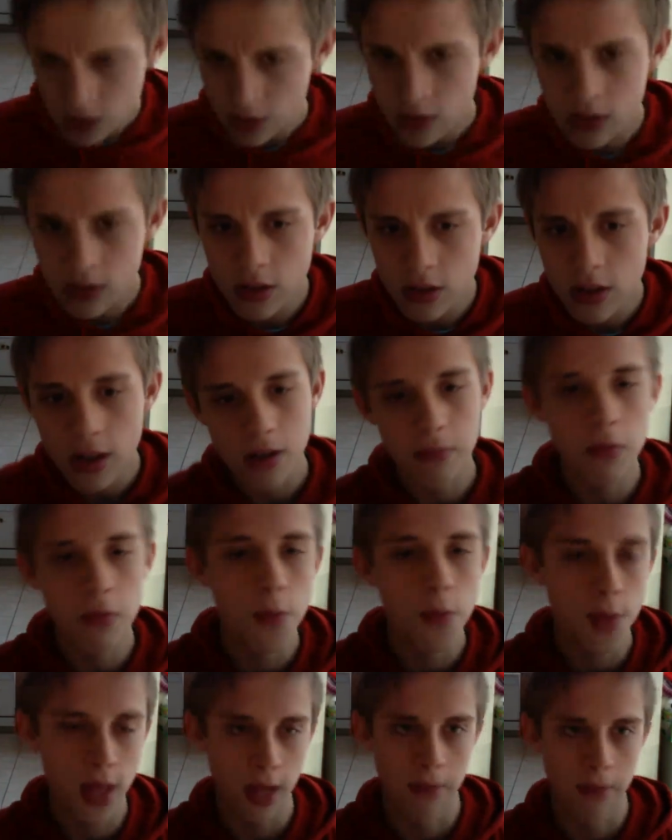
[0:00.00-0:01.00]
Let's look at a
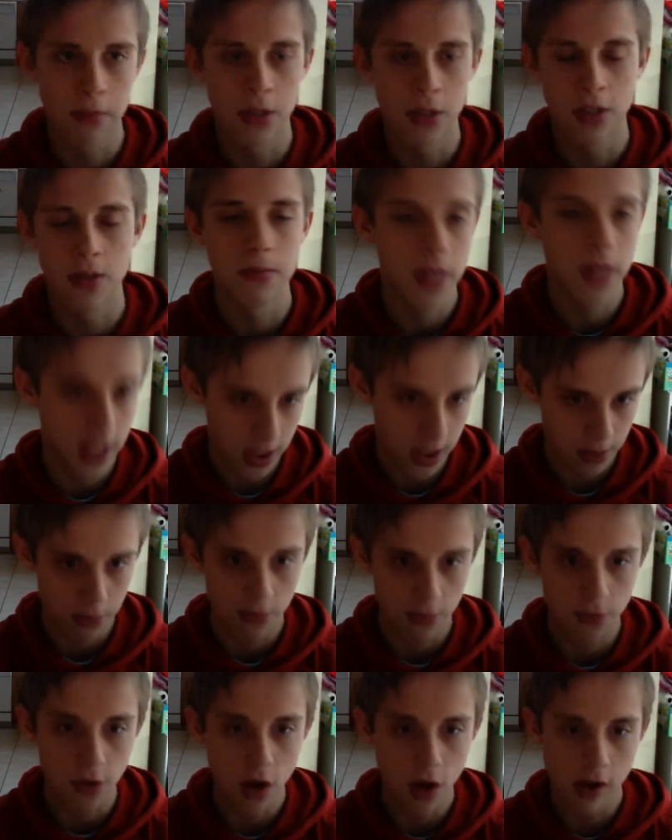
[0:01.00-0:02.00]
movie like Mission
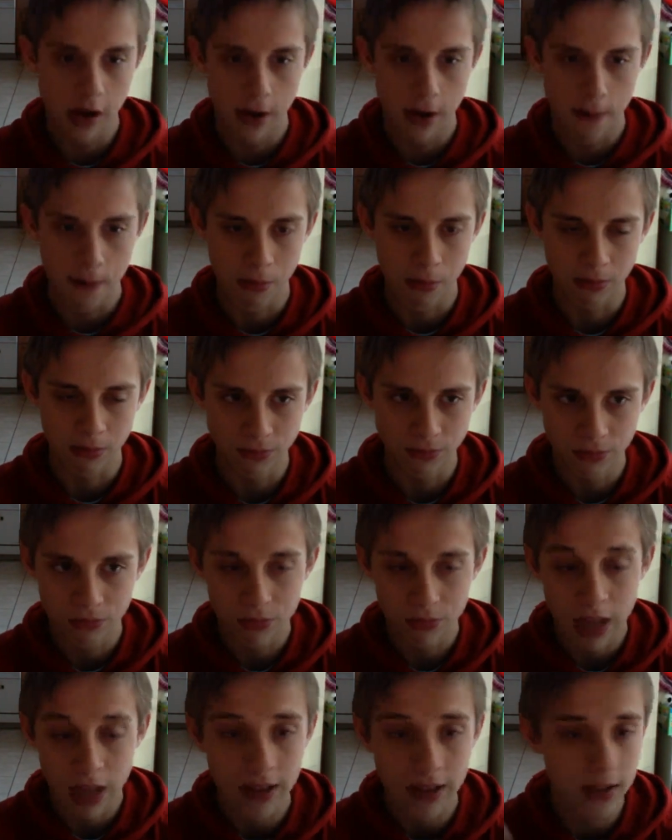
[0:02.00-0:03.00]
Impossible Fallout.
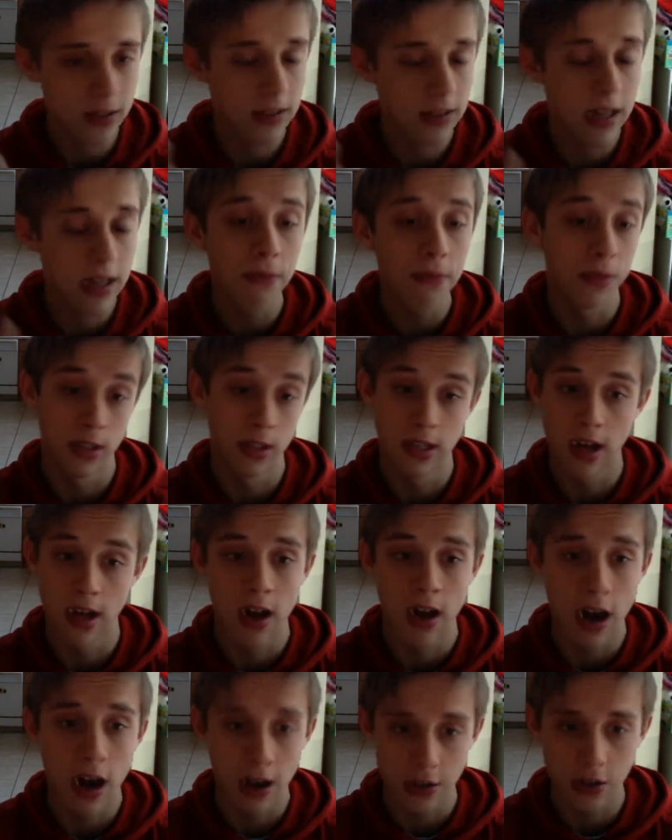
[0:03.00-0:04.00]
That is definitely
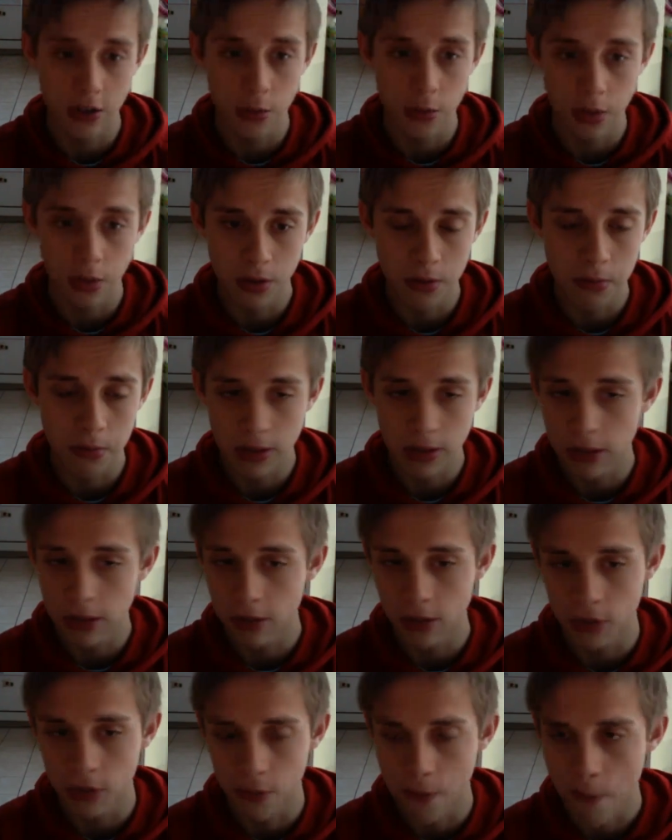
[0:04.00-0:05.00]
not Oscar-worthy
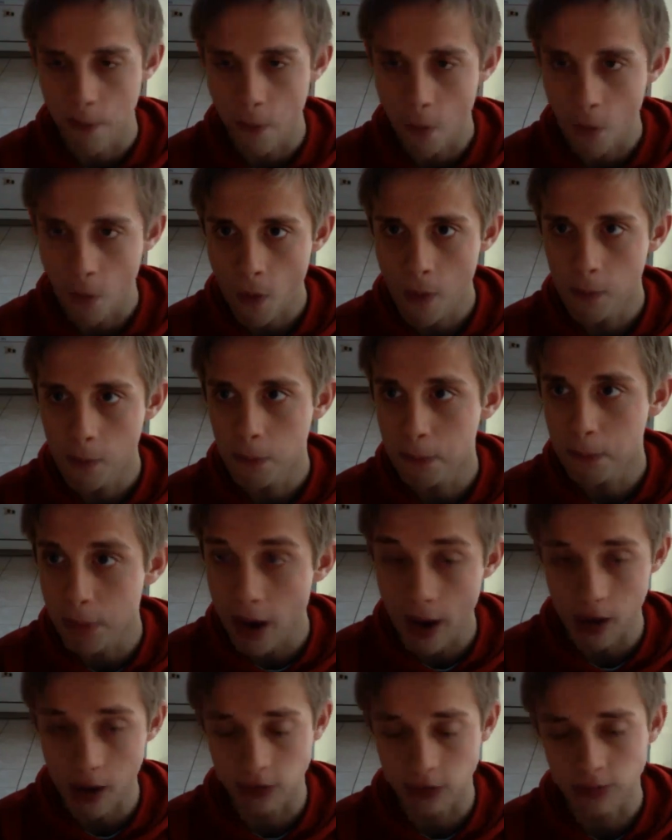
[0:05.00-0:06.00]
material.
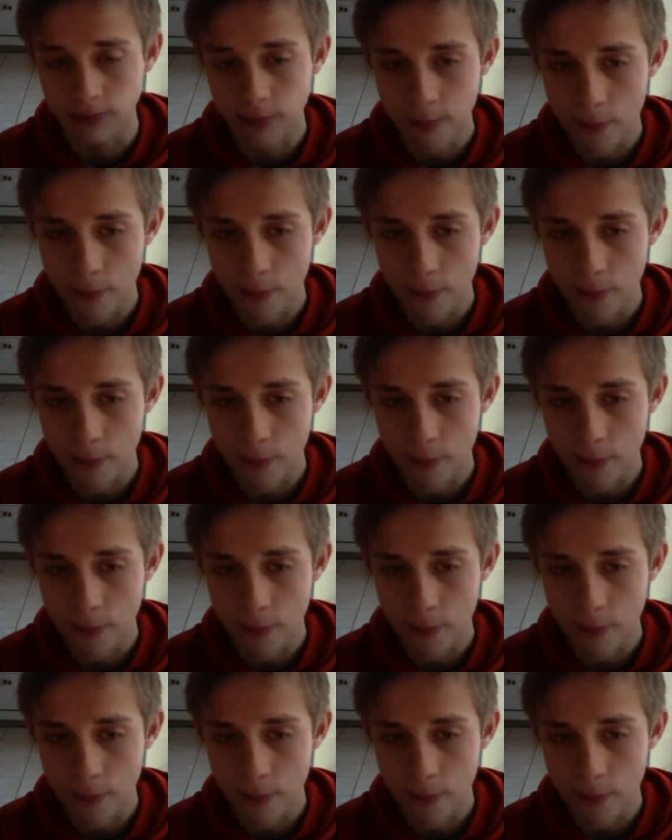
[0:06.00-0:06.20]
But